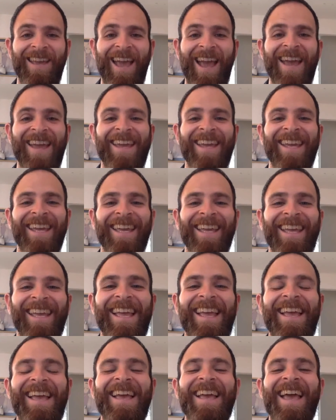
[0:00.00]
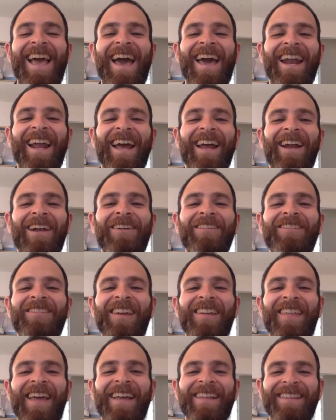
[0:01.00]
okay? and I don't
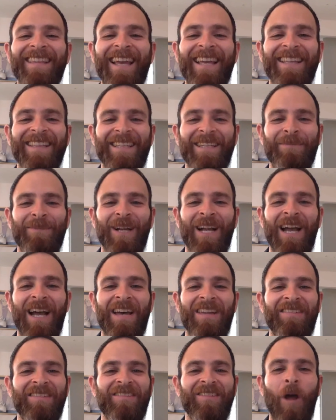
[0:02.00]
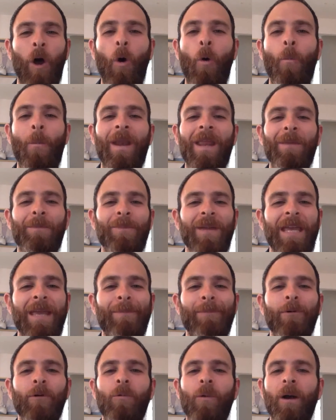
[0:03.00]
say that lightly because so many
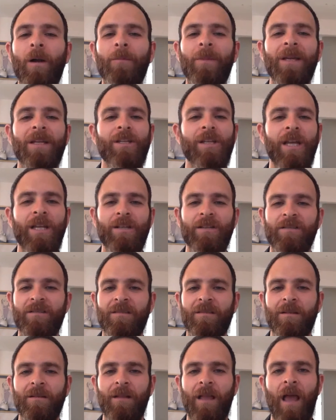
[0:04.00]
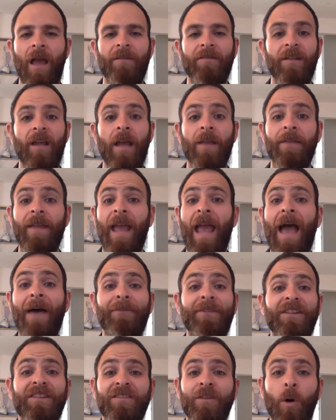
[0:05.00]
people want to make changes in their lives and they
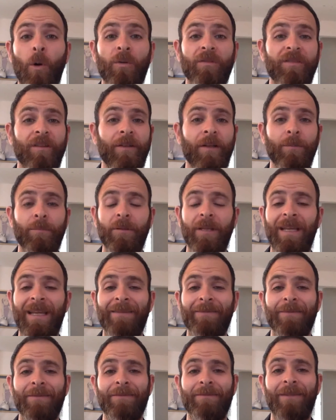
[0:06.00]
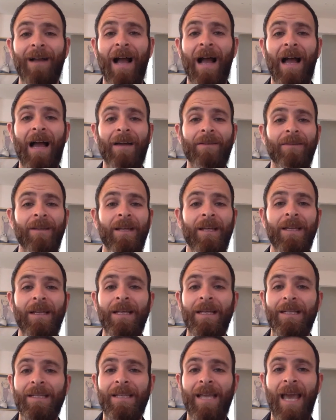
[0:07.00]
have these goals on their plate for 5,
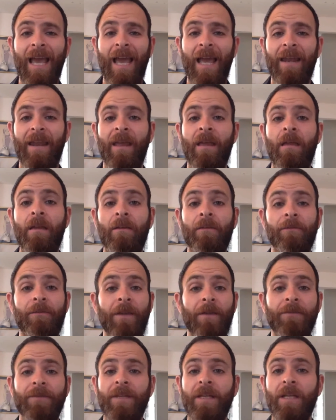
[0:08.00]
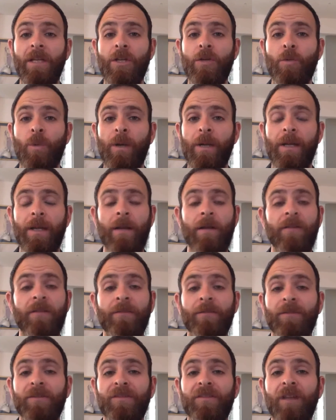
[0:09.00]
10, 15, 20 years.
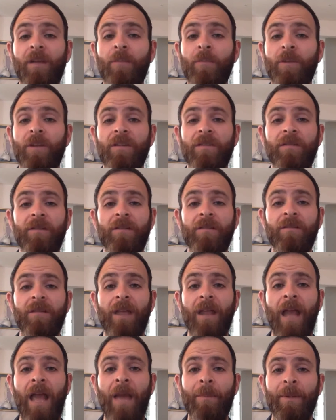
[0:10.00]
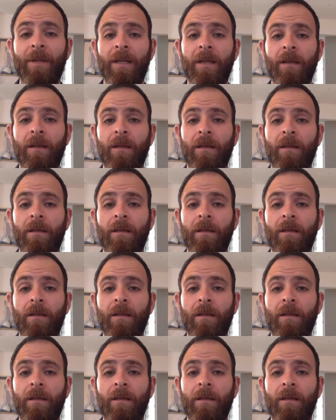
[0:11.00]
For some reason, it's not happening.